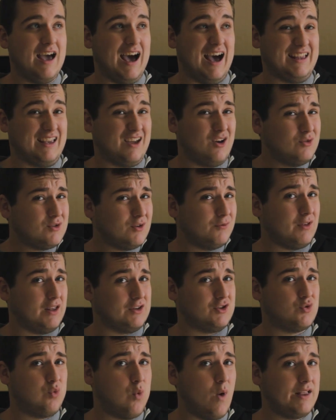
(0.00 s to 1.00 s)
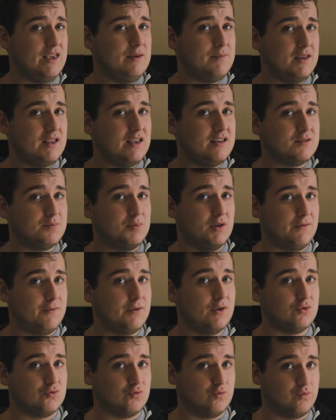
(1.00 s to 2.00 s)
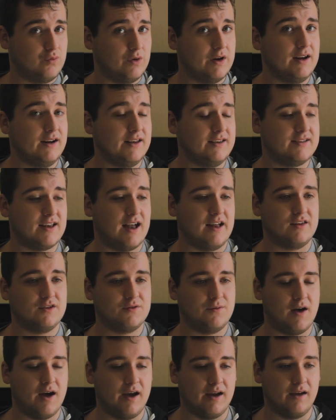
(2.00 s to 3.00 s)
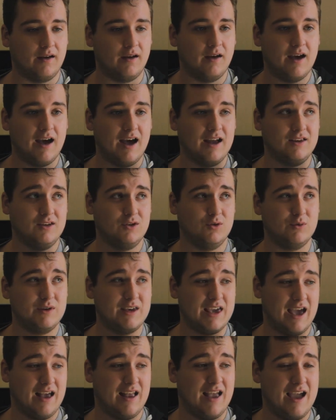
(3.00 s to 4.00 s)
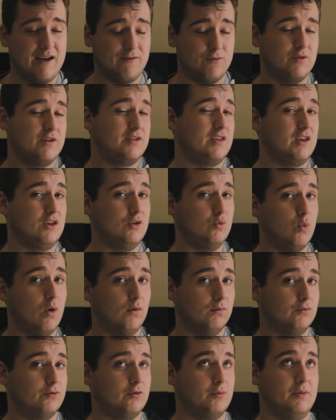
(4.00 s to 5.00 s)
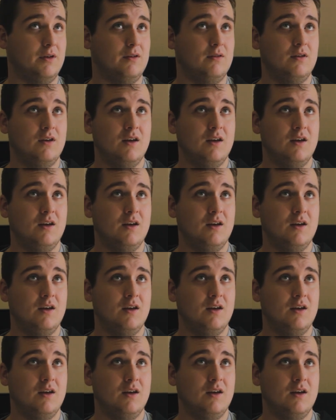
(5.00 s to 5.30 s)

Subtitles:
And it goes on for like 20 minutes, but it feels really satisfying, and you get everything you want from it.